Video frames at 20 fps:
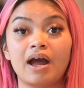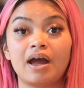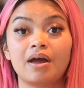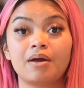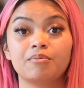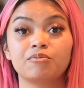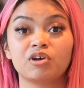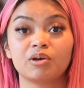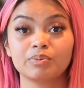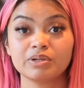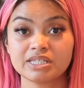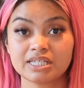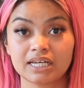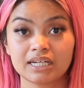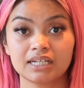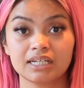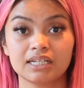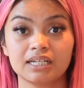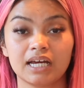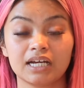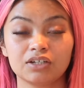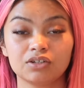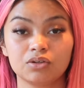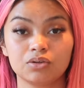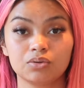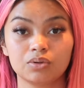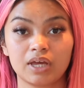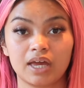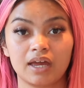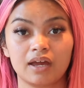I'm represented. I
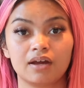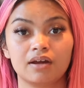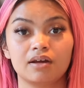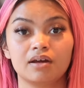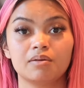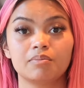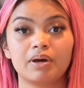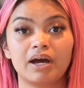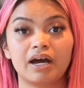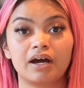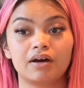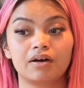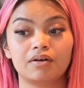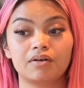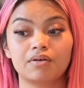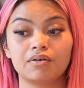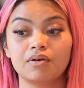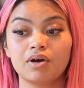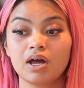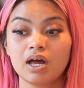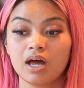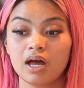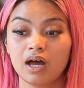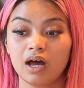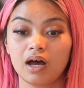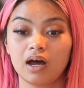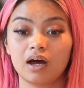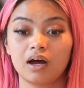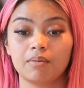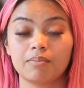do care about
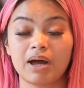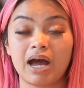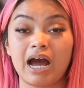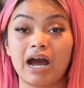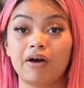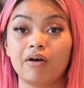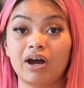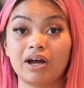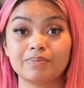how